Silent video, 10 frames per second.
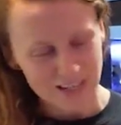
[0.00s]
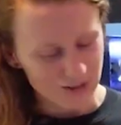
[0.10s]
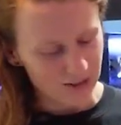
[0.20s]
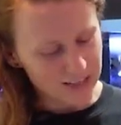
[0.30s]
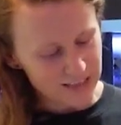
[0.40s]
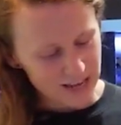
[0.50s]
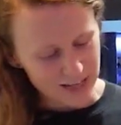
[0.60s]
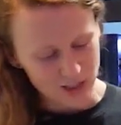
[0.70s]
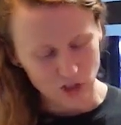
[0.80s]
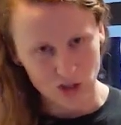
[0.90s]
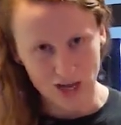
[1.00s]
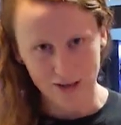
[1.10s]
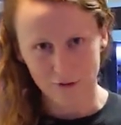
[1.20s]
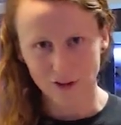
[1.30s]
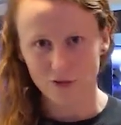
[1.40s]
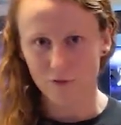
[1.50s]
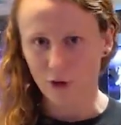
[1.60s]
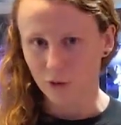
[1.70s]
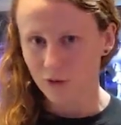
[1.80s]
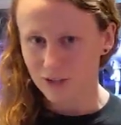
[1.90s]
So this is jellyfish
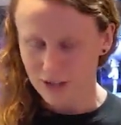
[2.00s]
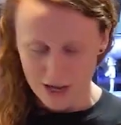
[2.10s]
food.